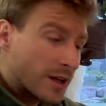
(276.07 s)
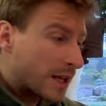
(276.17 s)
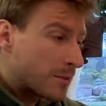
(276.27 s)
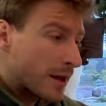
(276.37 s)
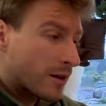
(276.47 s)
and
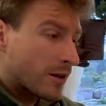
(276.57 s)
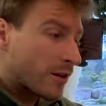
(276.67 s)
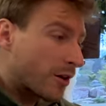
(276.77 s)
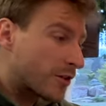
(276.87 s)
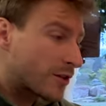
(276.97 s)
make a
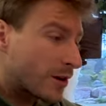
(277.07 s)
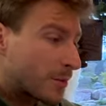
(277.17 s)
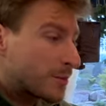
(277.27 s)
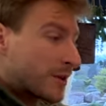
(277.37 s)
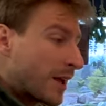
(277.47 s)

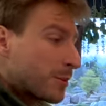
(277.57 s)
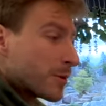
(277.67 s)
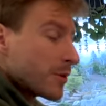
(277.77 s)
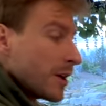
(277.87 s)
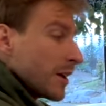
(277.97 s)
custom table